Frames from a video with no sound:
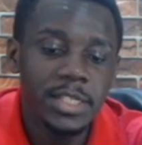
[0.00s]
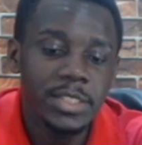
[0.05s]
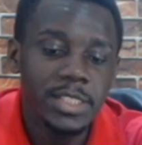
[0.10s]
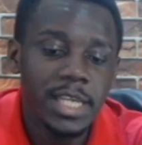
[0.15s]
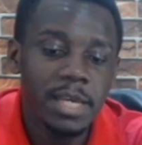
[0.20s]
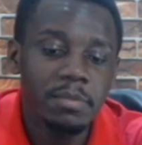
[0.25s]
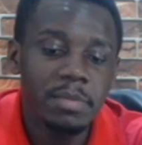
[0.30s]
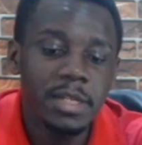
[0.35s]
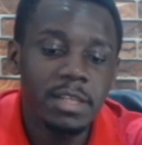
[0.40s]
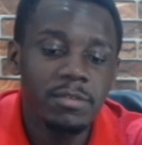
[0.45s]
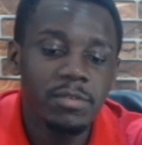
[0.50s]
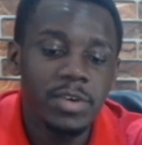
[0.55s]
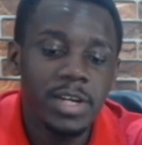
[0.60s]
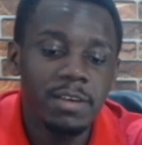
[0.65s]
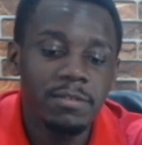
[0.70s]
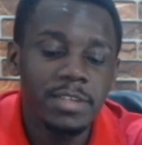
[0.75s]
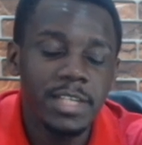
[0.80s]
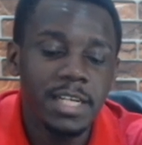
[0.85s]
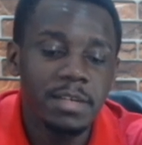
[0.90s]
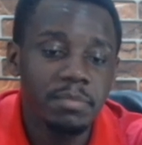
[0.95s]
So I believe would
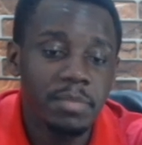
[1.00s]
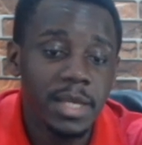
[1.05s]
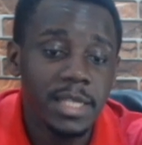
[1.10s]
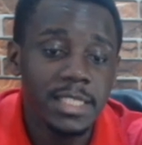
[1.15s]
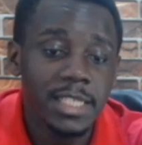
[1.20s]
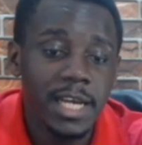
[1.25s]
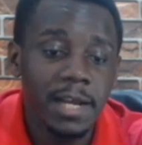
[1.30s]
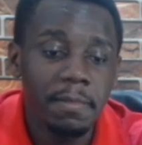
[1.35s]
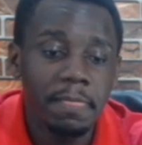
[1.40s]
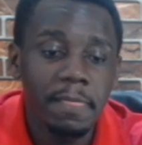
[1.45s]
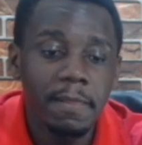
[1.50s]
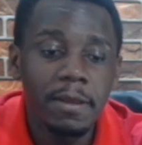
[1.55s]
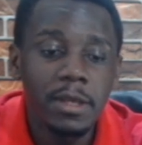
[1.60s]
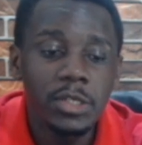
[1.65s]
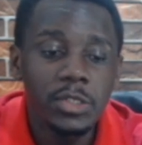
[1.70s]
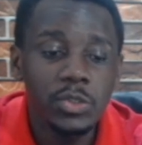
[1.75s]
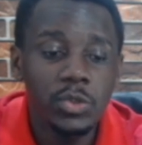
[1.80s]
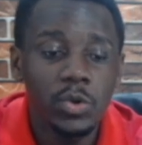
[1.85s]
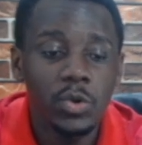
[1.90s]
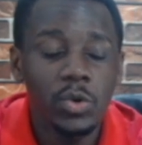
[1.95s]
have done better.
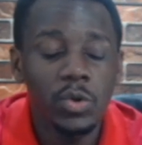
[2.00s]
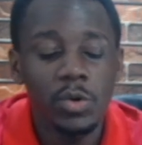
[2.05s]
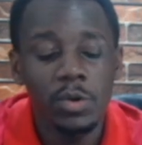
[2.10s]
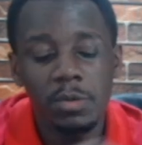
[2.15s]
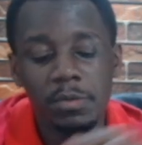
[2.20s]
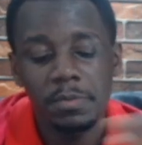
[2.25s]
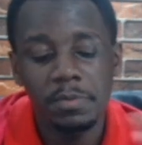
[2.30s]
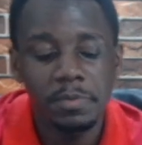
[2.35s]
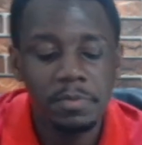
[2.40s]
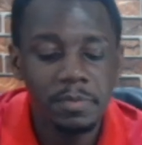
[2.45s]
So